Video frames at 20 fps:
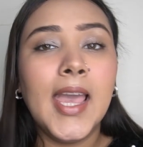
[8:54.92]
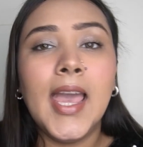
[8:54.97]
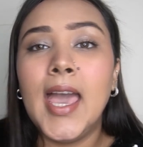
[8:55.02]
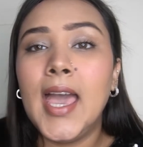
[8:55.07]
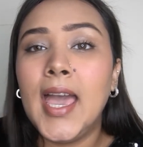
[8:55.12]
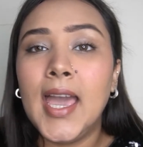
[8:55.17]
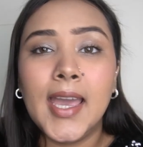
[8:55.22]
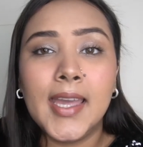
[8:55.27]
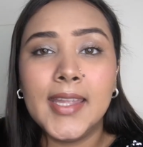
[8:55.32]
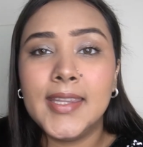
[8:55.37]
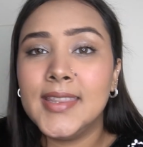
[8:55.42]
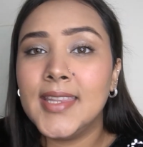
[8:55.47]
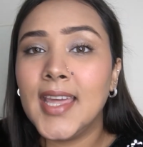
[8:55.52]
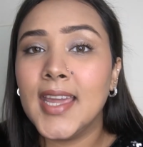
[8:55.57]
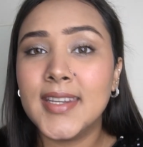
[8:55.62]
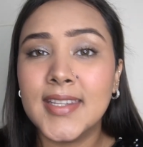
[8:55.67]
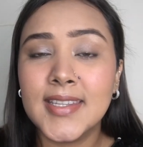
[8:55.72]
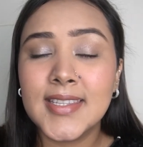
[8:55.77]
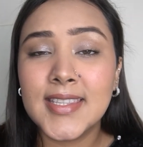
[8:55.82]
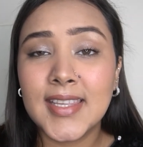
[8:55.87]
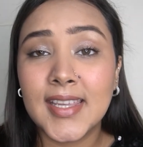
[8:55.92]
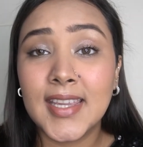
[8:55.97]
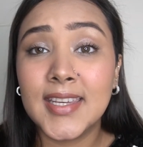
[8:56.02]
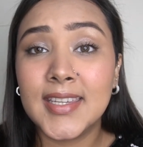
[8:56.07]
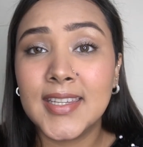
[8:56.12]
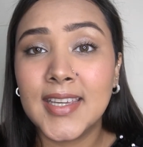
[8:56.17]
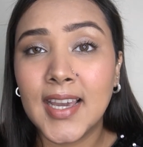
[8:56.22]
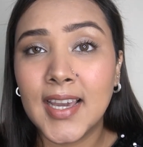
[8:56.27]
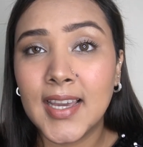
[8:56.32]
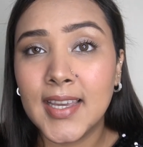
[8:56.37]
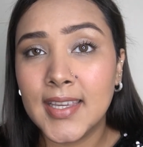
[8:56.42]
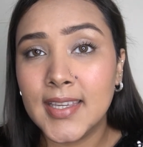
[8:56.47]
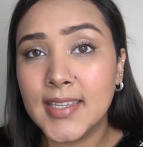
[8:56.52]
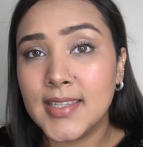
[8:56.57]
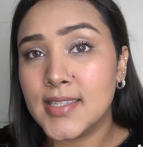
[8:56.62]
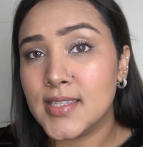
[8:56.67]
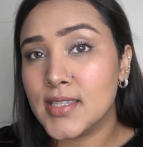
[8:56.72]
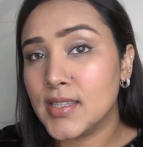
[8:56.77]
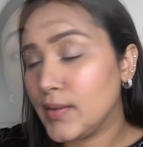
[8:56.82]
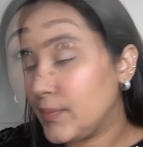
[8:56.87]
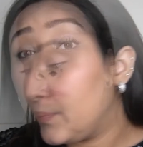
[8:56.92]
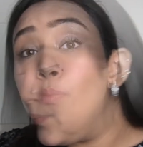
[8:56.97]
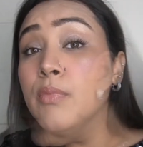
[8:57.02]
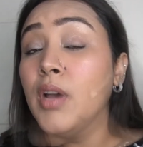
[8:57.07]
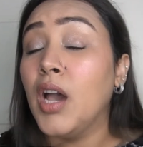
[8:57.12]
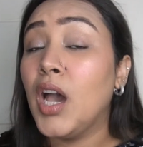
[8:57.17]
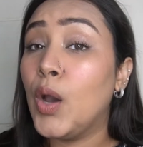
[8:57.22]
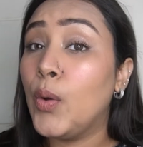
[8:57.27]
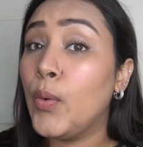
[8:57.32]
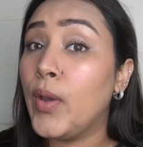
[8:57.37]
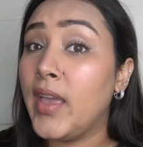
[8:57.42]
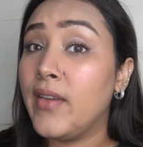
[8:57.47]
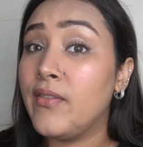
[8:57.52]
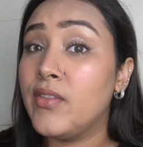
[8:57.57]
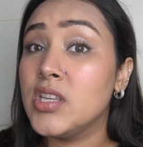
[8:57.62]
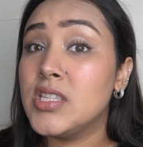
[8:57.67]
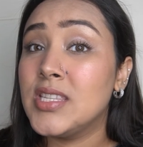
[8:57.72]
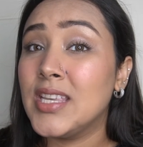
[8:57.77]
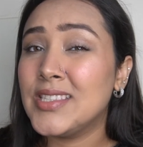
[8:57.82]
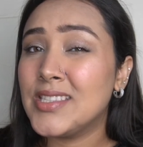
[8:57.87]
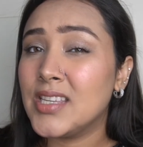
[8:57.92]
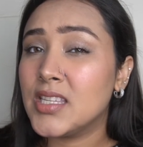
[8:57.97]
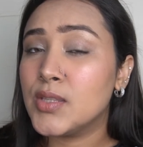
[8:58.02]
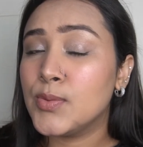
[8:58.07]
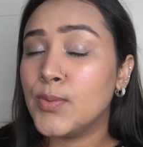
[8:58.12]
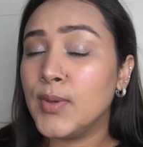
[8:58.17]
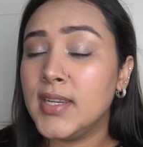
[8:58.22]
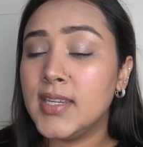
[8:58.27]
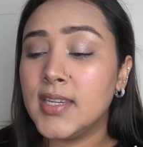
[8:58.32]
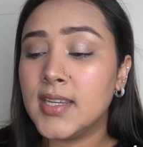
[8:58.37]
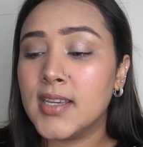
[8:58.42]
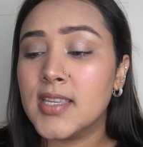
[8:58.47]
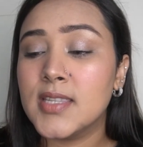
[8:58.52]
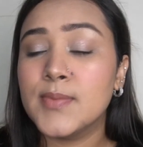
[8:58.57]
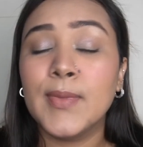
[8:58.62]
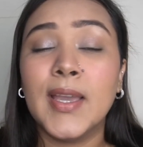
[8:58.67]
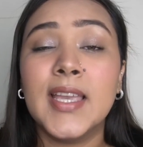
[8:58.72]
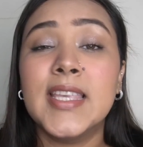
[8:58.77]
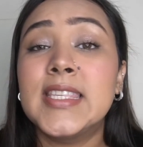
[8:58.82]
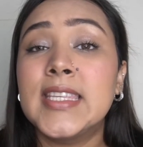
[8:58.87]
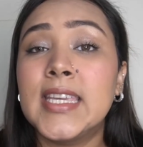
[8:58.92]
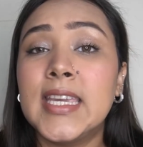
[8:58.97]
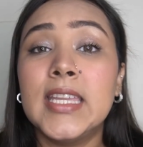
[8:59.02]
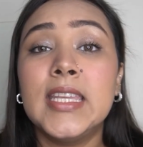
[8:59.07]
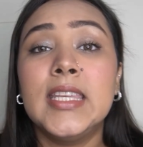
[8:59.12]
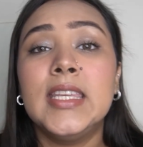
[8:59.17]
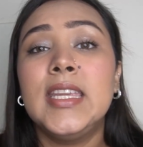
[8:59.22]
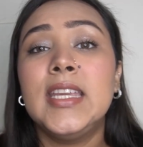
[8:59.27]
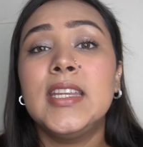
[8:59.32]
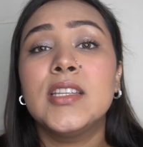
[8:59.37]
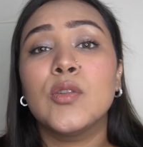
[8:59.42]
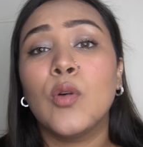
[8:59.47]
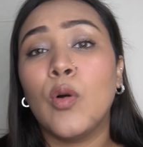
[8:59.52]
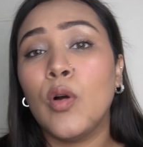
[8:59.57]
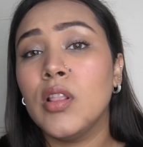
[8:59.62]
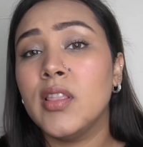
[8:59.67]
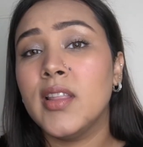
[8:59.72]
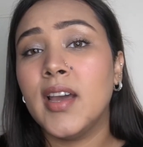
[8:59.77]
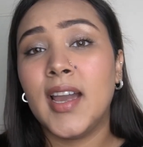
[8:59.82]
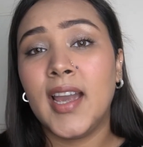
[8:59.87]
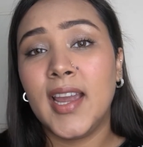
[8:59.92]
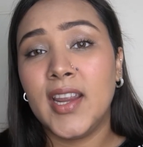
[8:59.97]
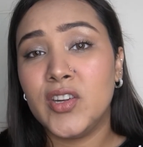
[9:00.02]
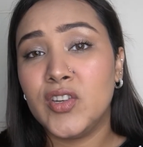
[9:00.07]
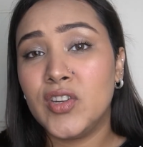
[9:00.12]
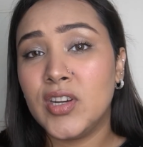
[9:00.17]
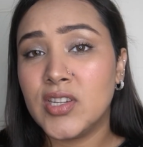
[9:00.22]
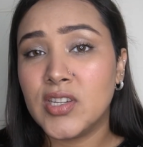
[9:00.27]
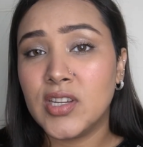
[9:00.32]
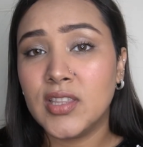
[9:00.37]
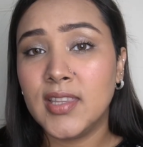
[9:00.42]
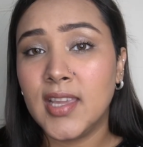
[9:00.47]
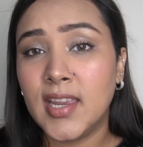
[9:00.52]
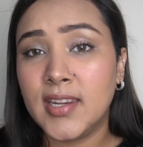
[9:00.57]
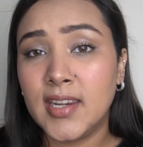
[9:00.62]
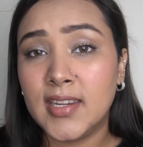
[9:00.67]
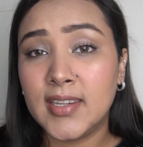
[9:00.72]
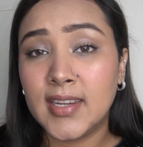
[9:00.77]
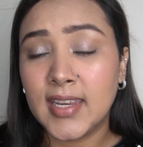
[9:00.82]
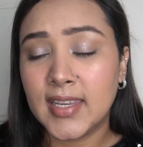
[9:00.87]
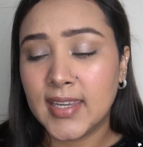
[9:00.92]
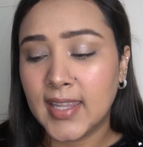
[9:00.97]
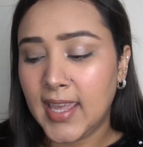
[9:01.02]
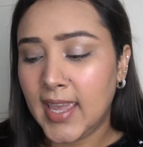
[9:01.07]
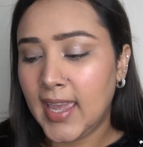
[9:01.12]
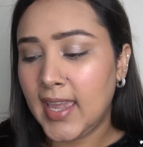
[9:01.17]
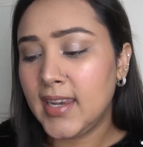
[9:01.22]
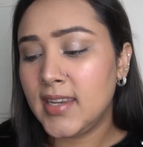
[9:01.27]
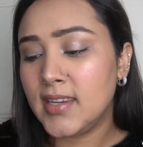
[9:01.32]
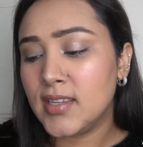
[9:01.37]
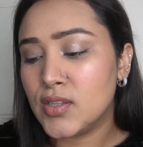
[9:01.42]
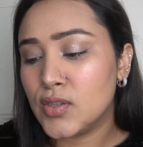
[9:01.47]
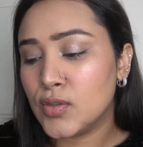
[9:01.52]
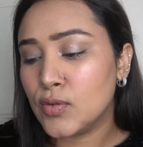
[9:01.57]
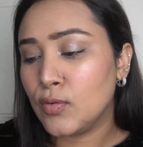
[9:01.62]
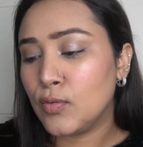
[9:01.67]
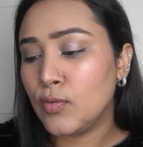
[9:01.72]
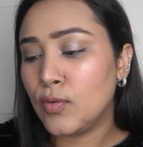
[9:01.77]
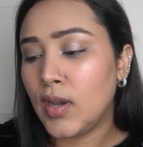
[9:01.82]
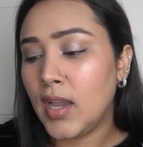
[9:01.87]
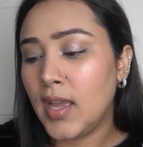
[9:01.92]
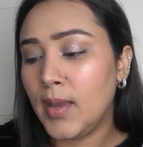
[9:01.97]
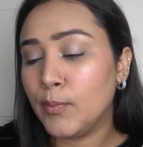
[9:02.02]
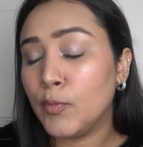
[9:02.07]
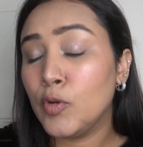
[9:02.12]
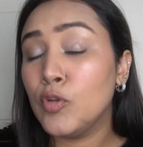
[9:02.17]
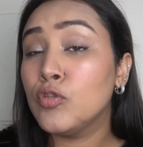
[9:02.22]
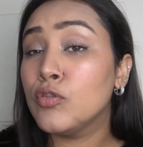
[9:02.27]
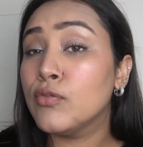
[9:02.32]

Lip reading: And that is it, guys. However, since it's winters, my skin needs all the hydration that it can get. So I'm going to